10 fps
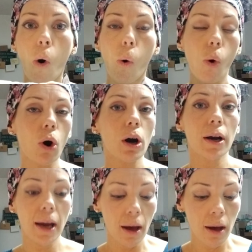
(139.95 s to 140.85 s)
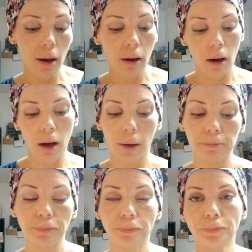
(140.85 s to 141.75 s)
or
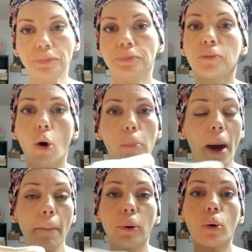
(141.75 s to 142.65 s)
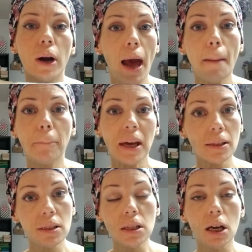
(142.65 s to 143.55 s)
um, or bamboo or hemp
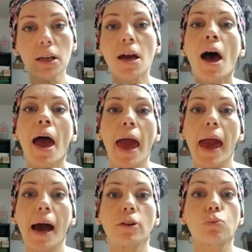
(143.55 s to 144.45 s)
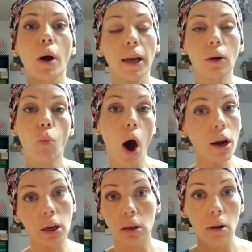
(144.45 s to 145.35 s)
insert and running
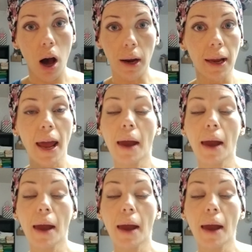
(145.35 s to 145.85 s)
water on it.